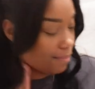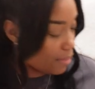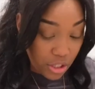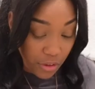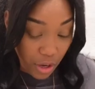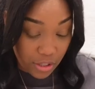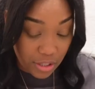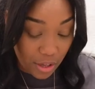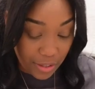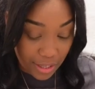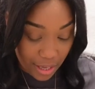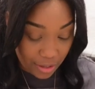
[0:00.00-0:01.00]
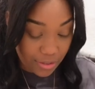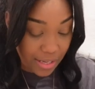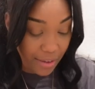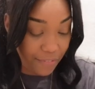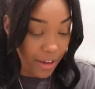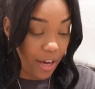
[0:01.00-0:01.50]
So those are the only candles
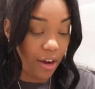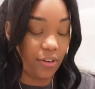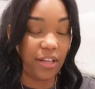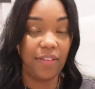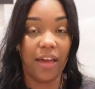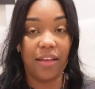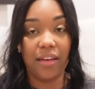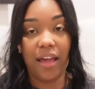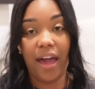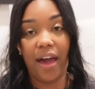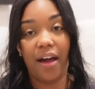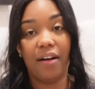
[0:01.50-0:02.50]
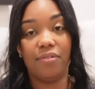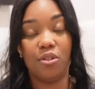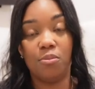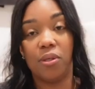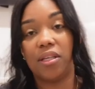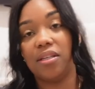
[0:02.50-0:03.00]
I found. And they didn't have
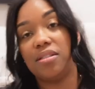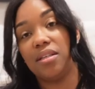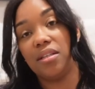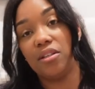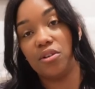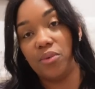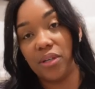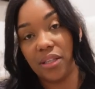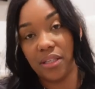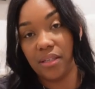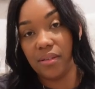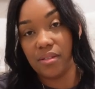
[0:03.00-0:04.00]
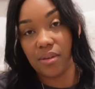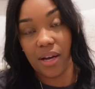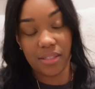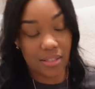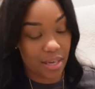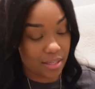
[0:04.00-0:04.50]
duplicates in neither one of these. So I
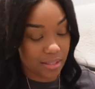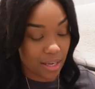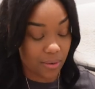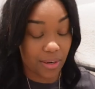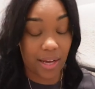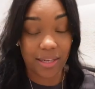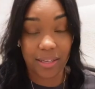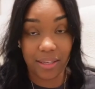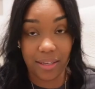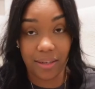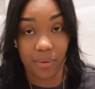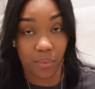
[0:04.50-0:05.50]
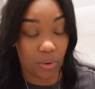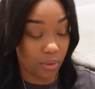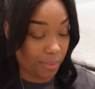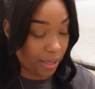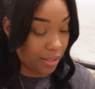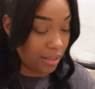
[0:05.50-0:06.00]
just had to take what I could get and roll
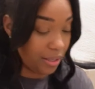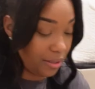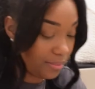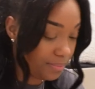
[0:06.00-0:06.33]
up out of there.